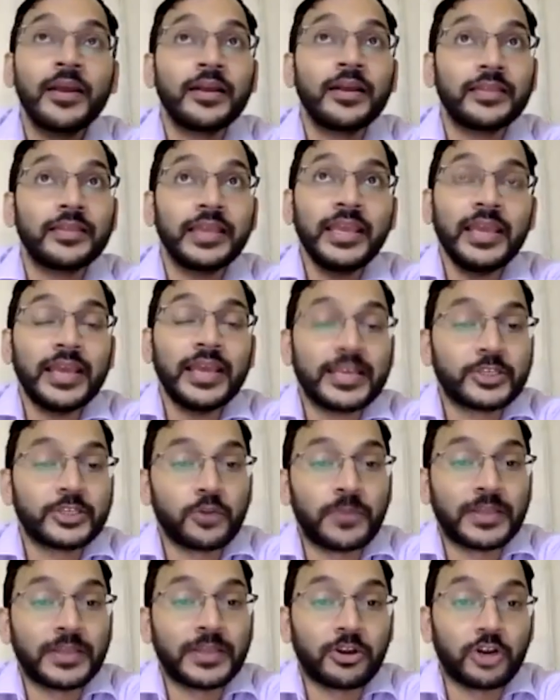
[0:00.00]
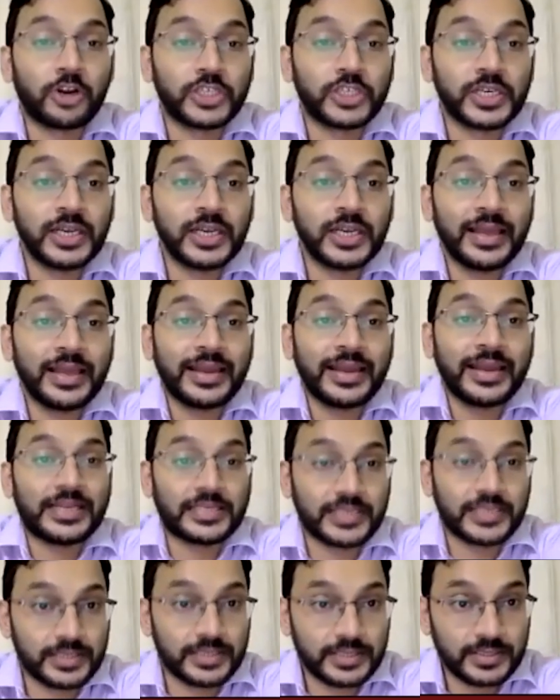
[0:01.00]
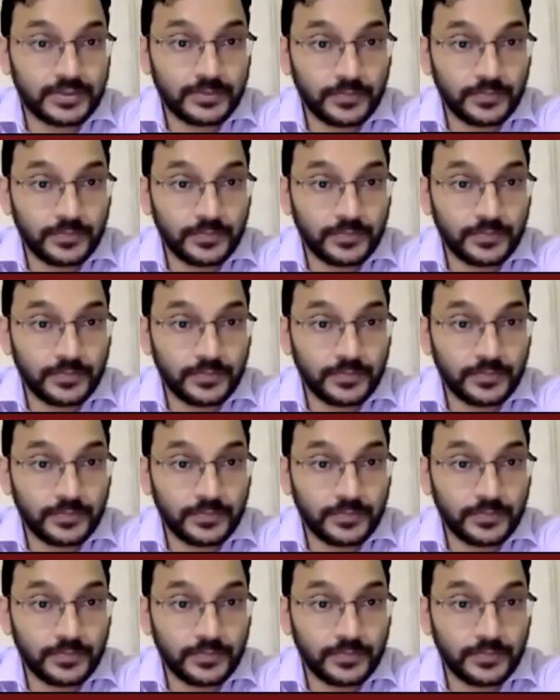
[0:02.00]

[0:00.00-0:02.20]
the histopathological analysis.